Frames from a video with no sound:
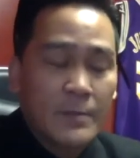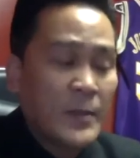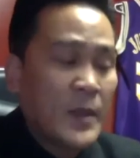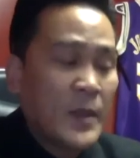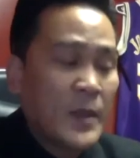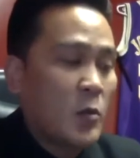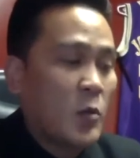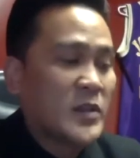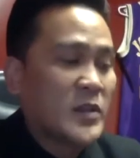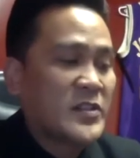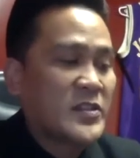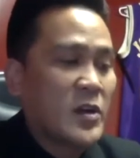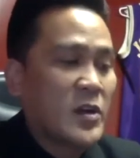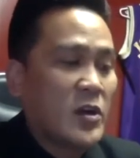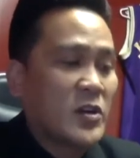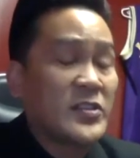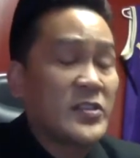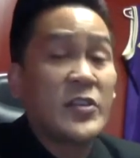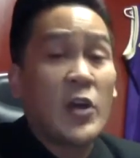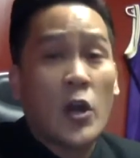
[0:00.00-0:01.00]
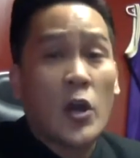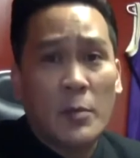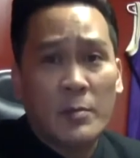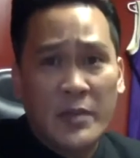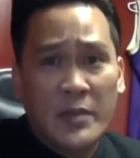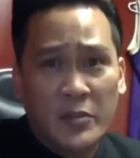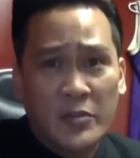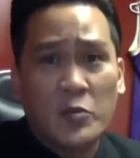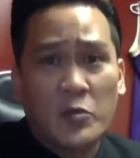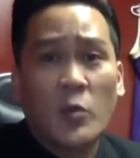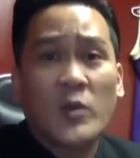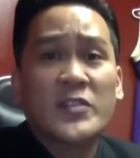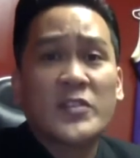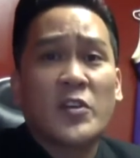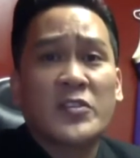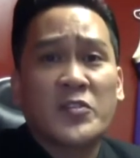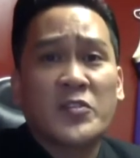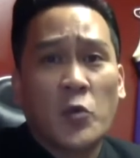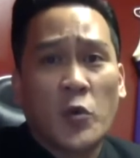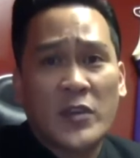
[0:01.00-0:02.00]
What's our startup use? What's our
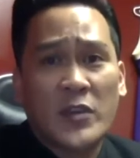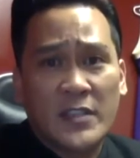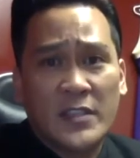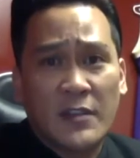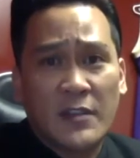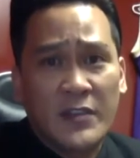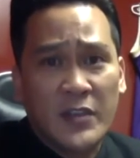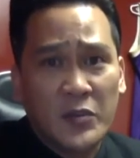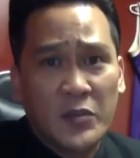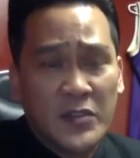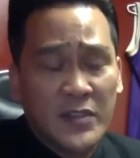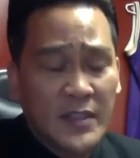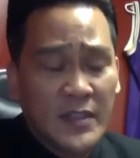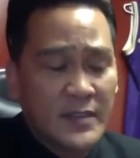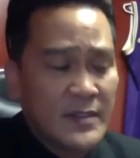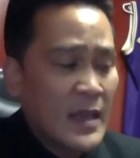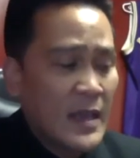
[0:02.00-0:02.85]
sources of uses?